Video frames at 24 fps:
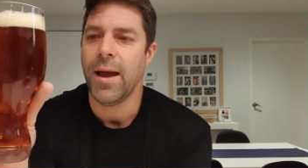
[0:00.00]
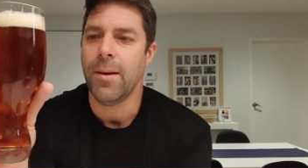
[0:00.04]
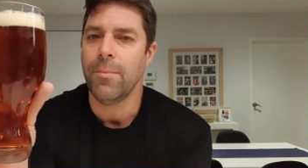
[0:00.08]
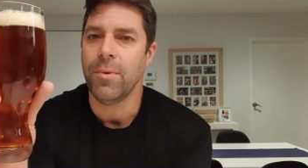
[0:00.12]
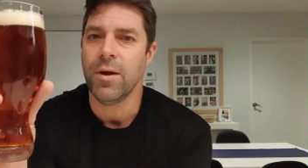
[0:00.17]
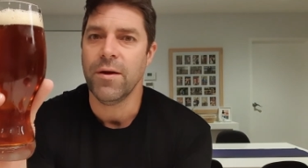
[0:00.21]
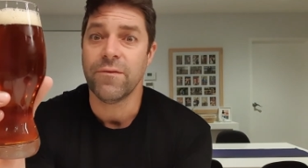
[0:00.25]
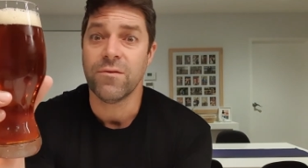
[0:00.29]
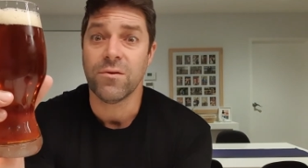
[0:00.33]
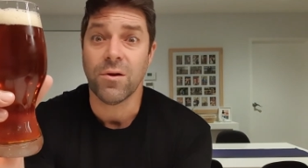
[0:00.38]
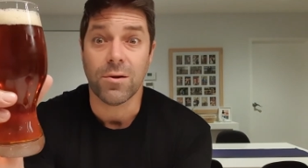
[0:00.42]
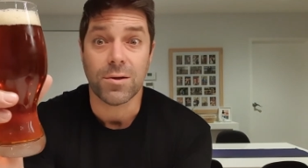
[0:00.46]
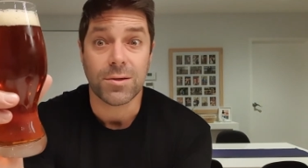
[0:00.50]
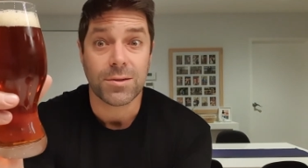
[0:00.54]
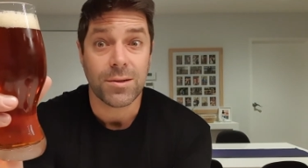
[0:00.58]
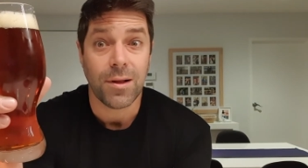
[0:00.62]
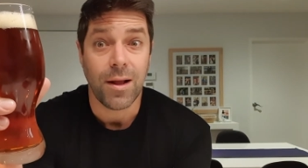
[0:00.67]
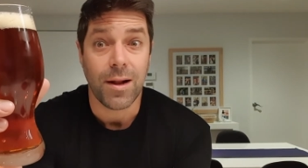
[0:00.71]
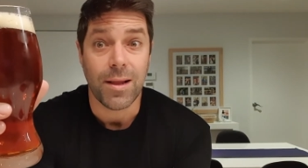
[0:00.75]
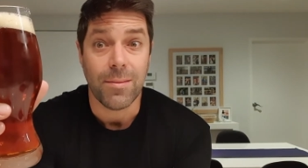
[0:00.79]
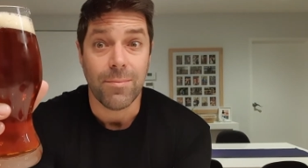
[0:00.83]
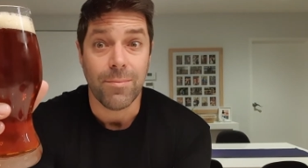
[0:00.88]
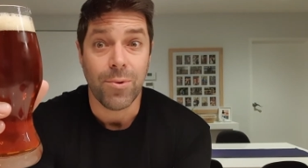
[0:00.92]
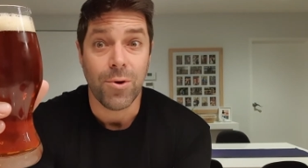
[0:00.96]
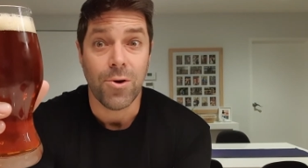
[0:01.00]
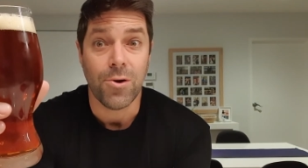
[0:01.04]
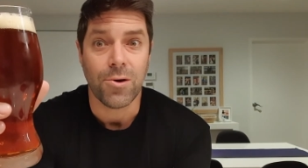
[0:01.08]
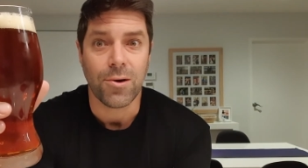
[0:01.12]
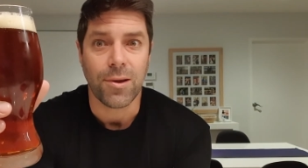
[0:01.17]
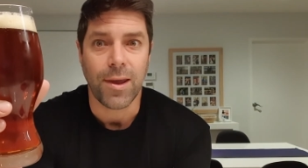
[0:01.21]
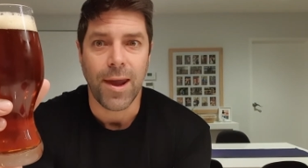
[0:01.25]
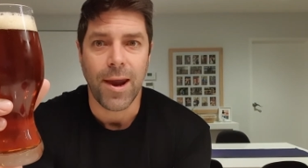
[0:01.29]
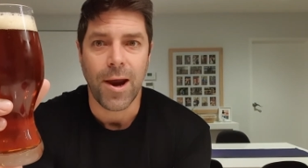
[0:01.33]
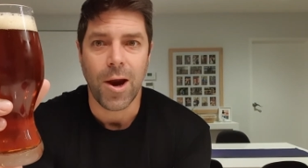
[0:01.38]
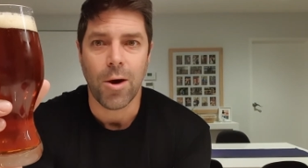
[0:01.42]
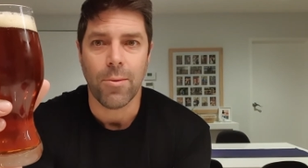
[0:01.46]
if not slightly burnt
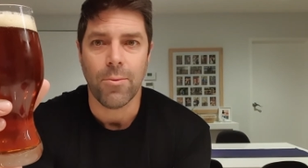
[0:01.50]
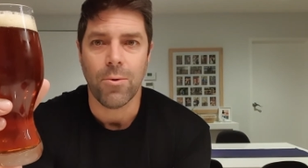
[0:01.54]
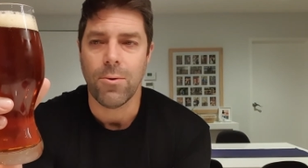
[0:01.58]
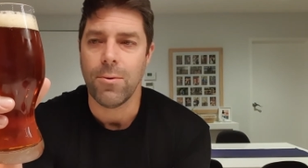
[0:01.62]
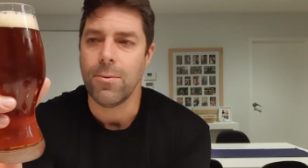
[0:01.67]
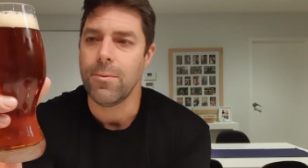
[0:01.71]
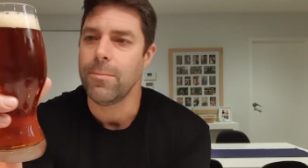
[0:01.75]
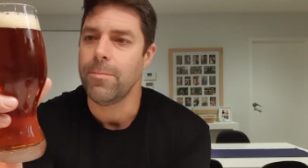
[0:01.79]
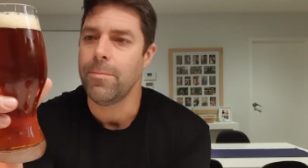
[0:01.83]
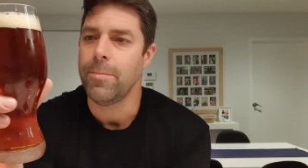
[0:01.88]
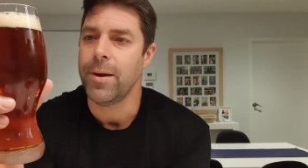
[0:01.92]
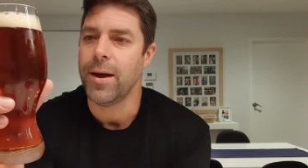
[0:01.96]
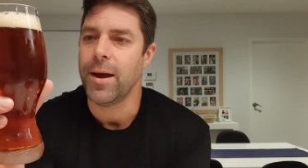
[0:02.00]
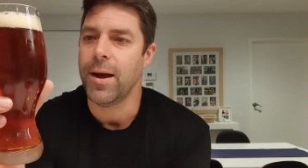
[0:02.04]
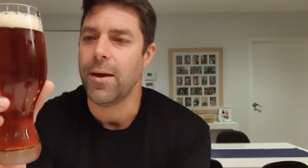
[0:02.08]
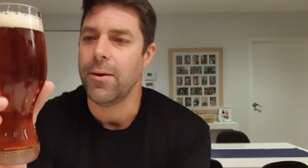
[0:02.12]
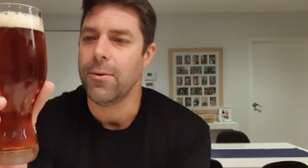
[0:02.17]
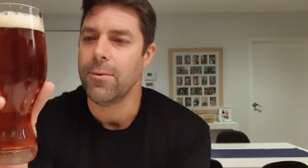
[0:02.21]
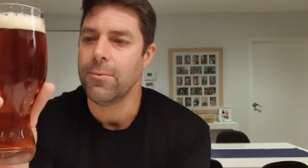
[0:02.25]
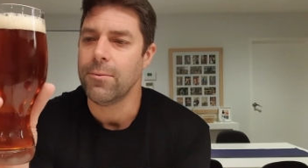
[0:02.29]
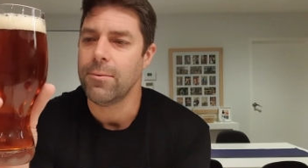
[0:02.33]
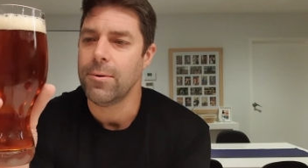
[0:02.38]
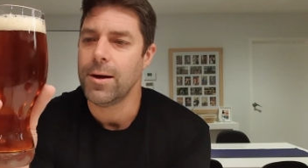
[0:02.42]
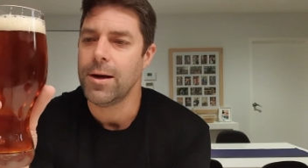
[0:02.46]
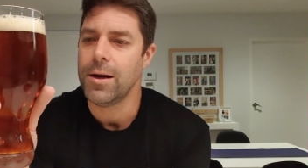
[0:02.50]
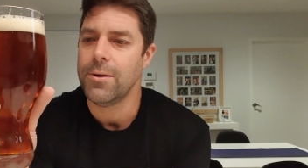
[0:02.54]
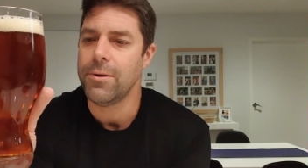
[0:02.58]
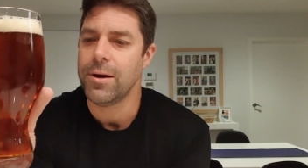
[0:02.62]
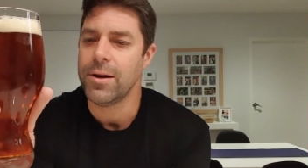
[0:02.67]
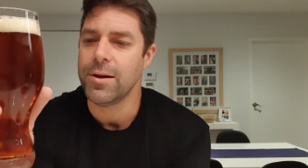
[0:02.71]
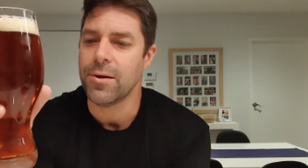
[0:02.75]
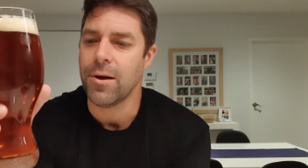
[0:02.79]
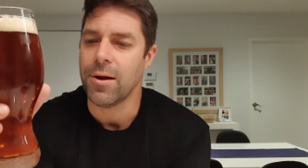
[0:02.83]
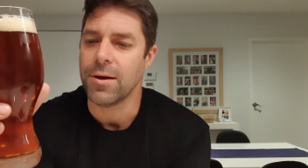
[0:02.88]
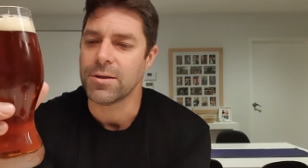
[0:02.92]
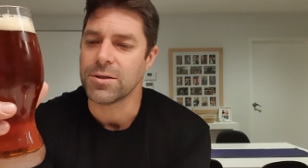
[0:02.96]
caramel, but really, really
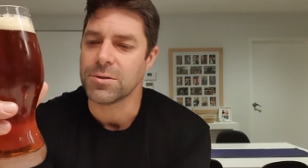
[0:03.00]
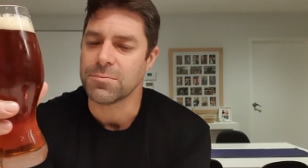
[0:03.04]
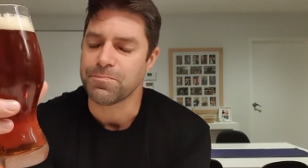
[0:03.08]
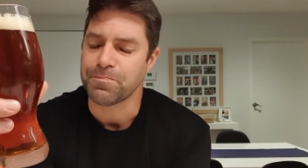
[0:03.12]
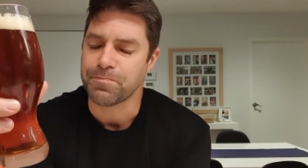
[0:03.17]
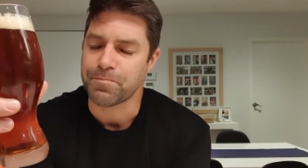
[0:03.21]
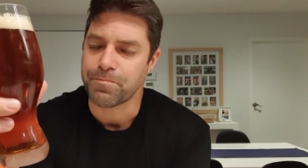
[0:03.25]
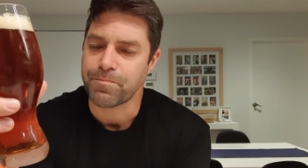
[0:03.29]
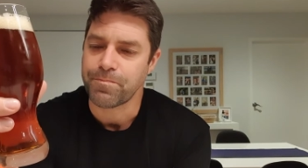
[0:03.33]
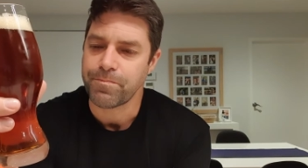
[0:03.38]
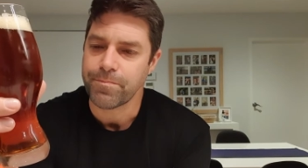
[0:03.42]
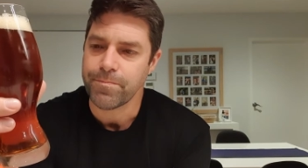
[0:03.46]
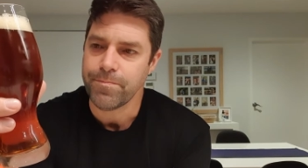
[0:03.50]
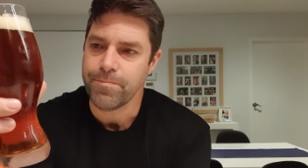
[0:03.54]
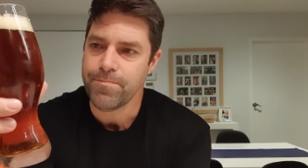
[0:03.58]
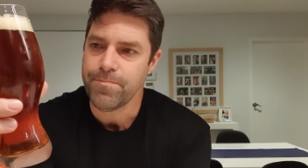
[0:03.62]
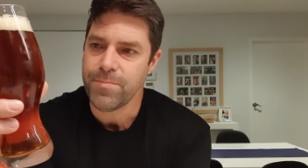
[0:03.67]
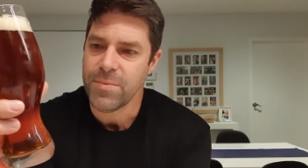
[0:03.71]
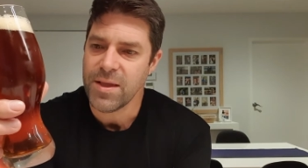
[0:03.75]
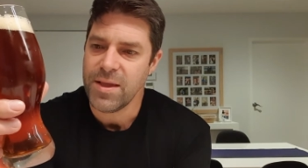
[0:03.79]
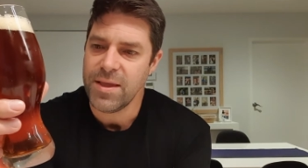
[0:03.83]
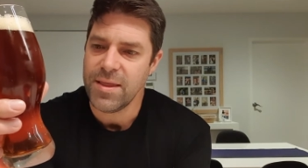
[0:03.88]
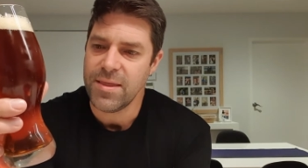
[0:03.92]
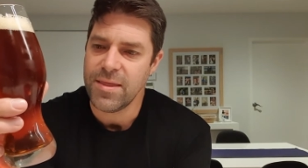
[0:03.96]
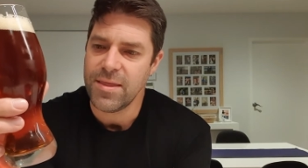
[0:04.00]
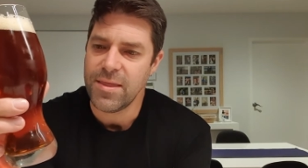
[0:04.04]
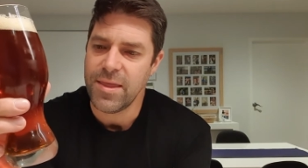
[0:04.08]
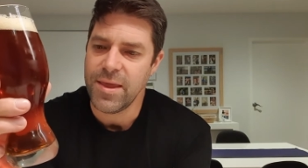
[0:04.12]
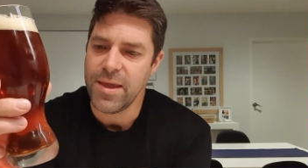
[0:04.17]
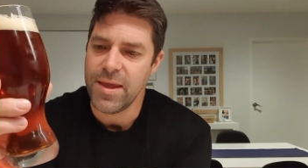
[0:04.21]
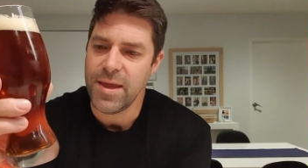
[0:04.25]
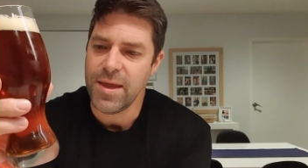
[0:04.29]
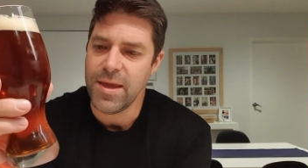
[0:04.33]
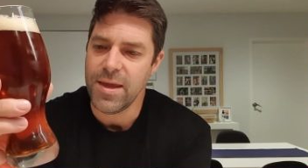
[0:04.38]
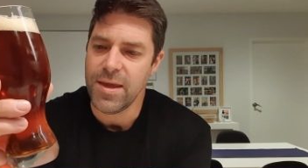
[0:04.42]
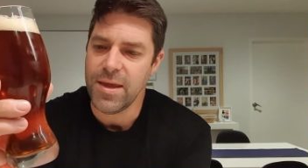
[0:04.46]
nice.
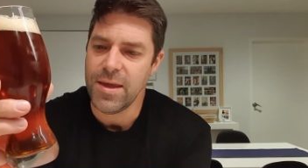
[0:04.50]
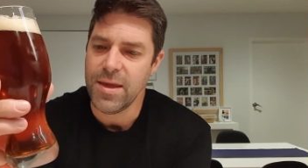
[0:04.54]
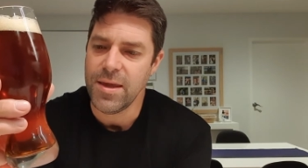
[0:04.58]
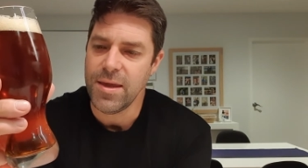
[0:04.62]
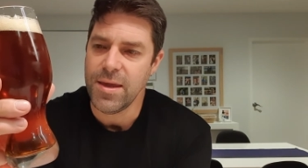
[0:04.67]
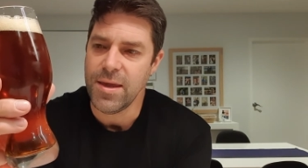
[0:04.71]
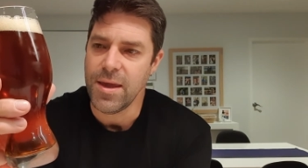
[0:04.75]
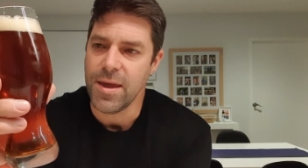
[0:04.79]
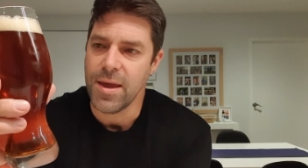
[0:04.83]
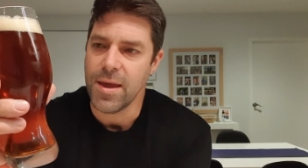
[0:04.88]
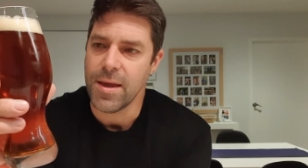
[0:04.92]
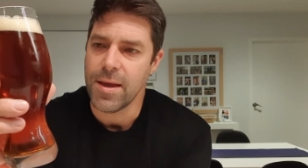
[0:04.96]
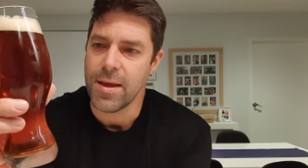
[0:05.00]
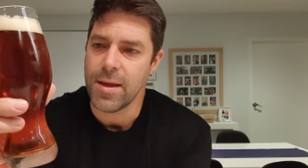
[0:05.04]
The